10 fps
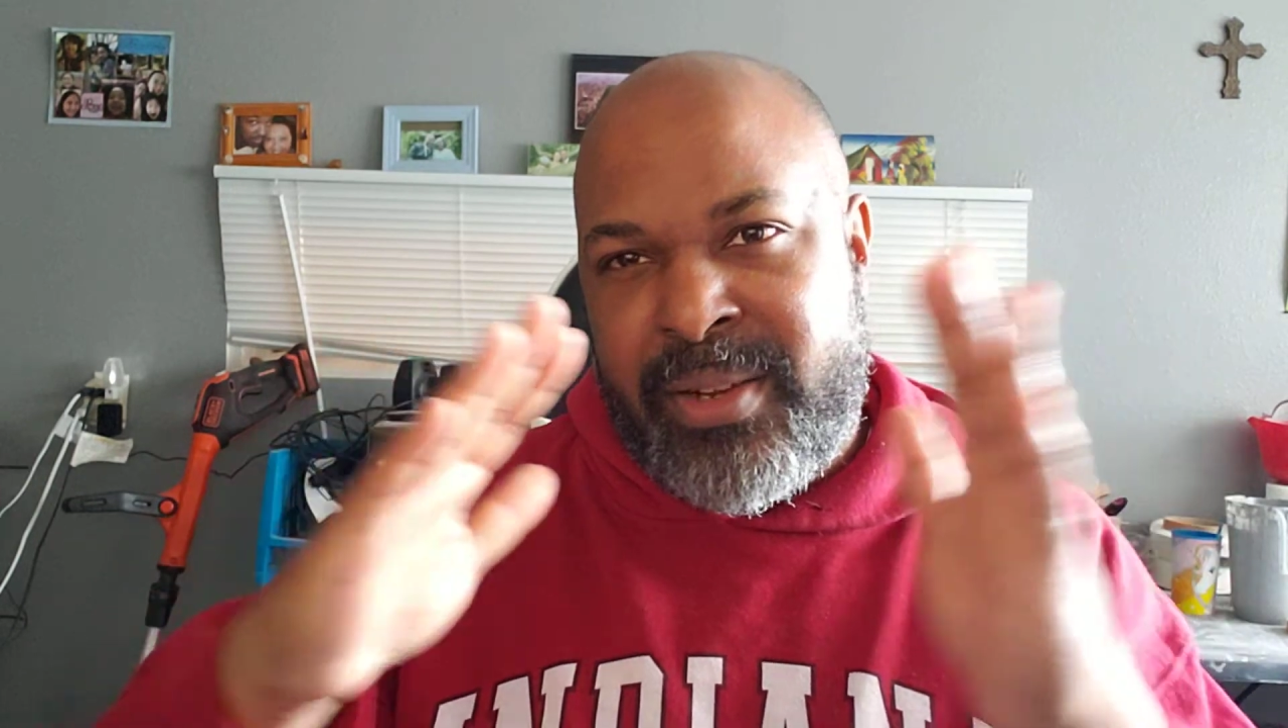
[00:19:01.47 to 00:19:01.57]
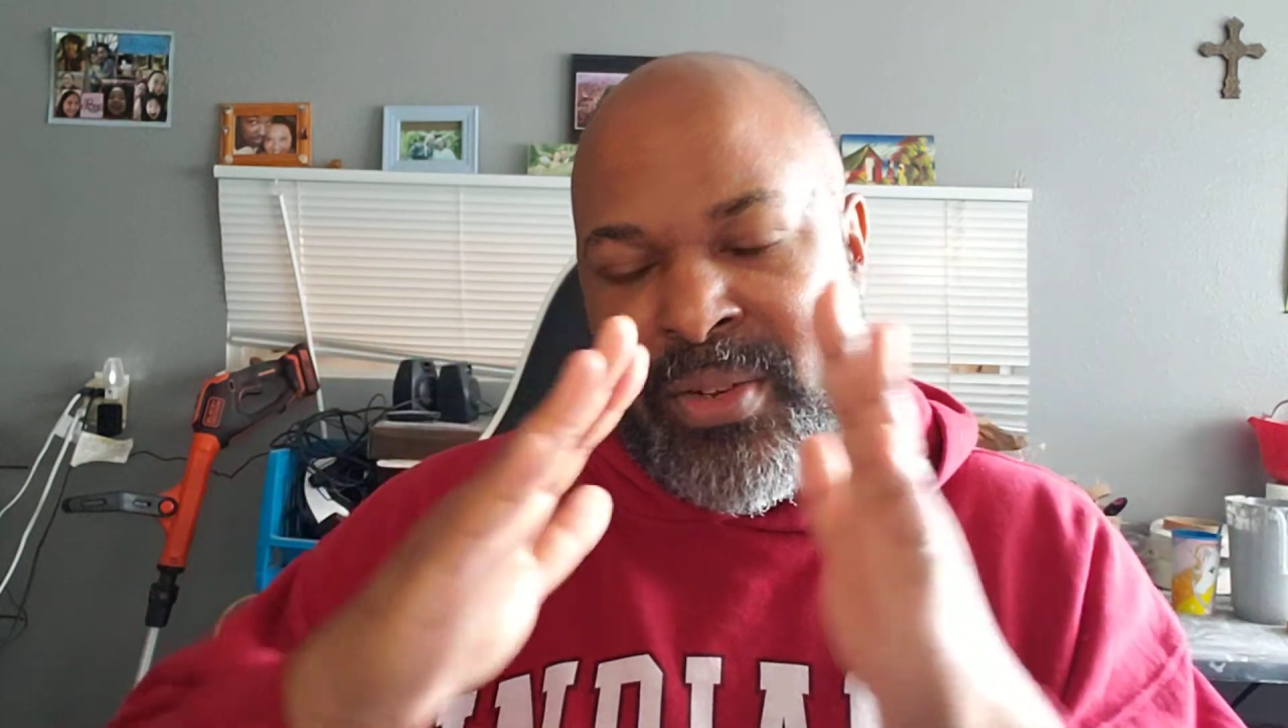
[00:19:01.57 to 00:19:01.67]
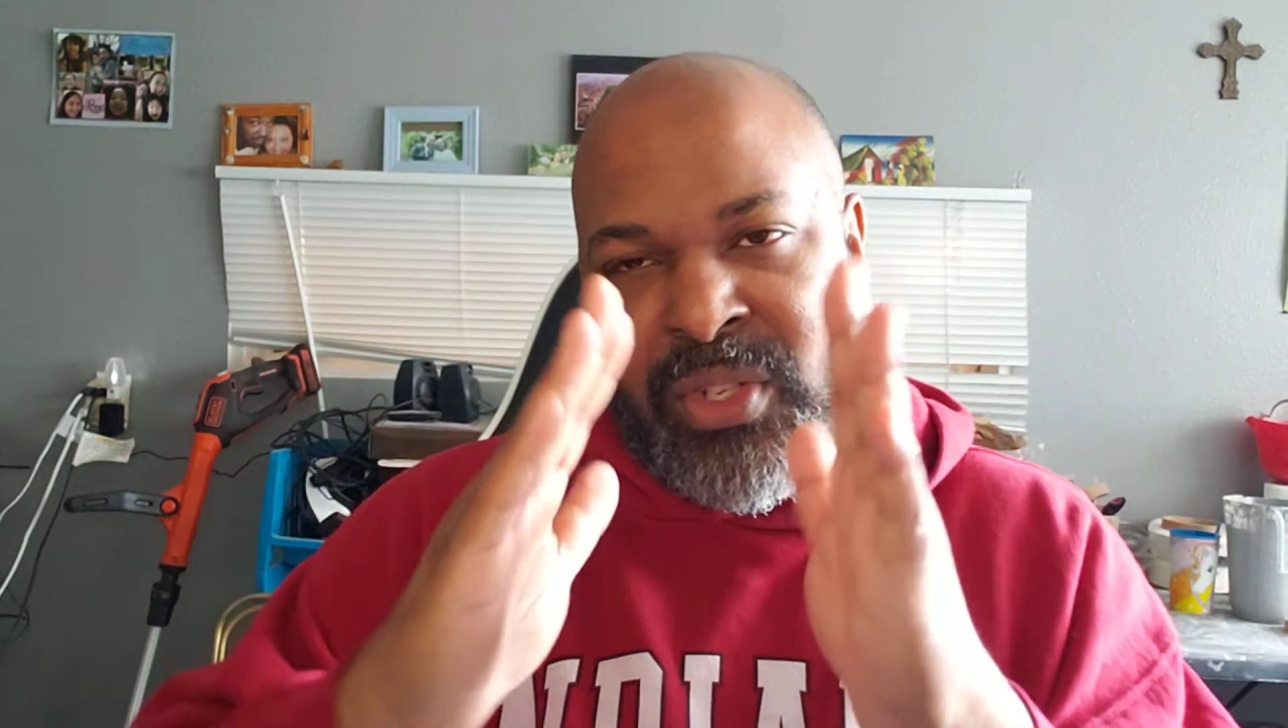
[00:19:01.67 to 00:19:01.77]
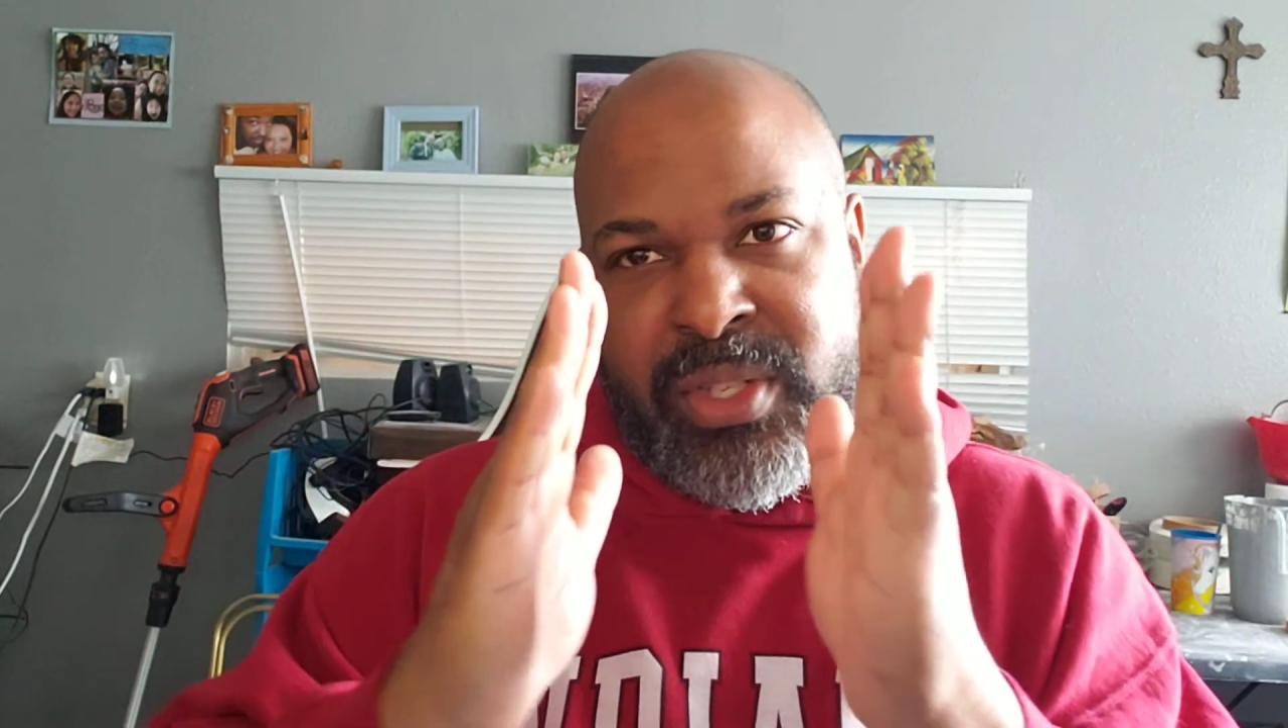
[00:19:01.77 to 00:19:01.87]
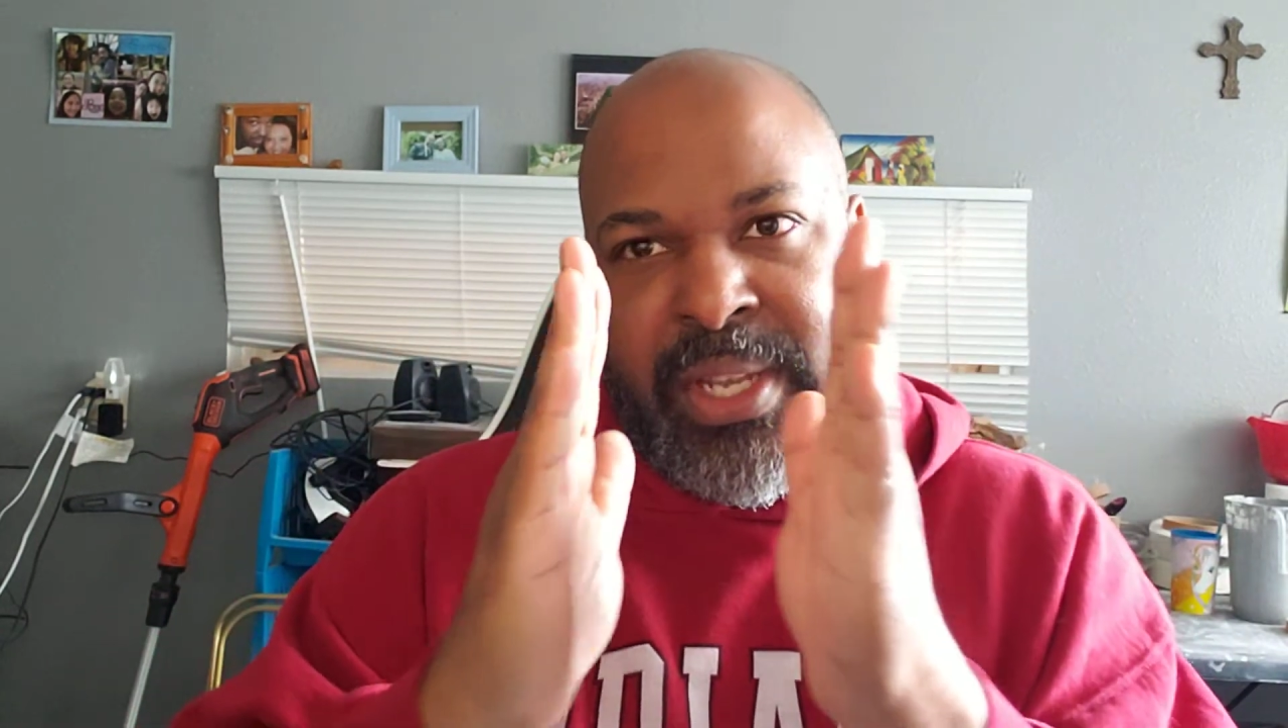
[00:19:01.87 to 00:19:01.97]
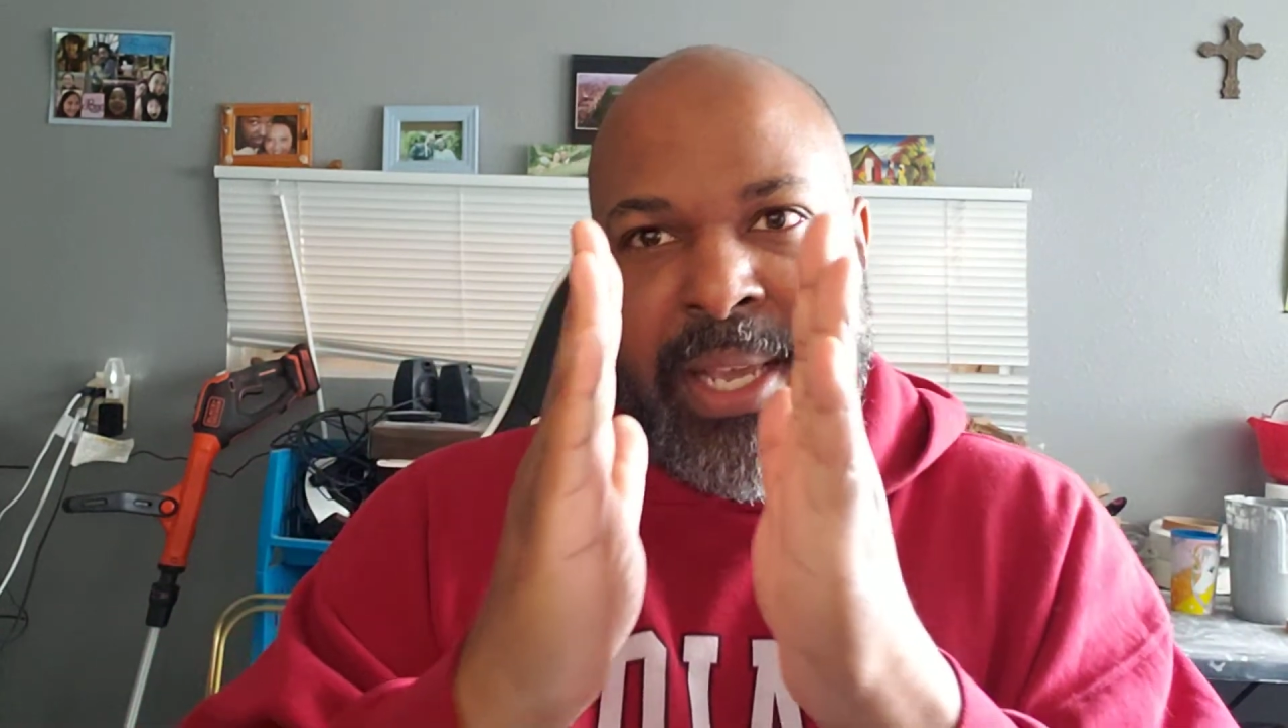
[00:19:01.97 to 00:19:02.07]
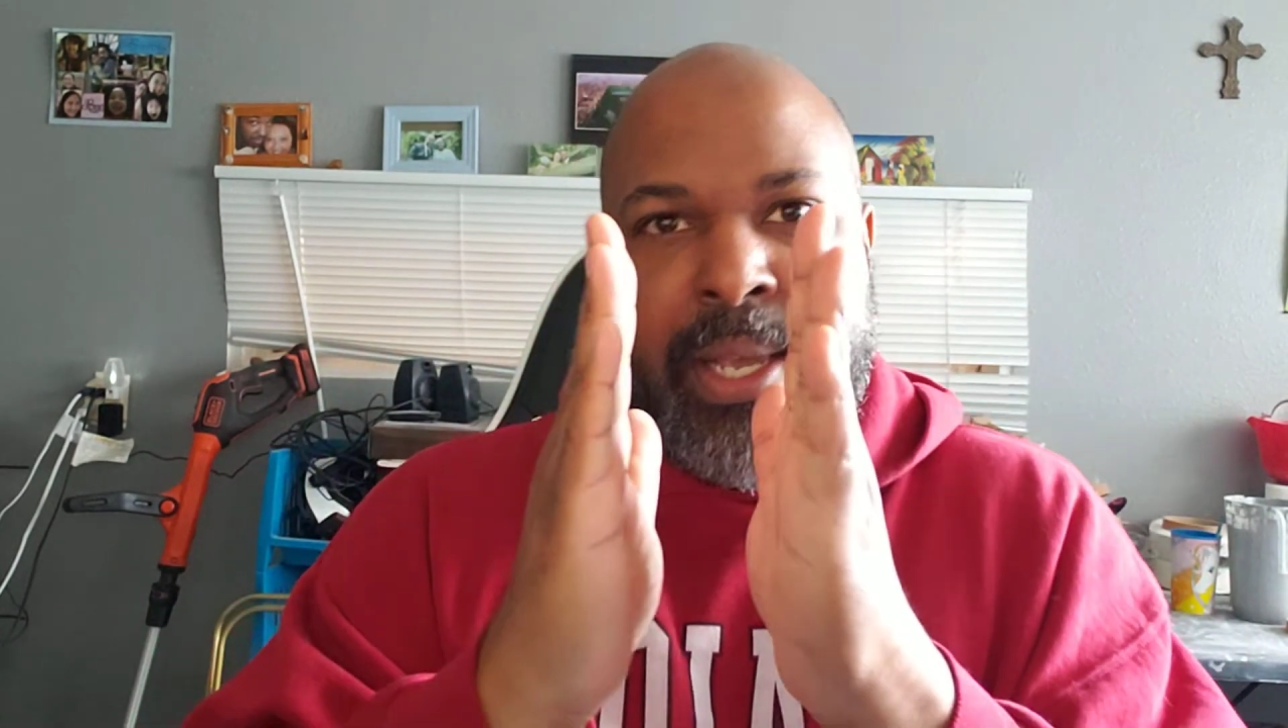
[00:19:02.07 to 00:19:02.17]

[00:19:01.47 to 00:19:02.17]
that are just,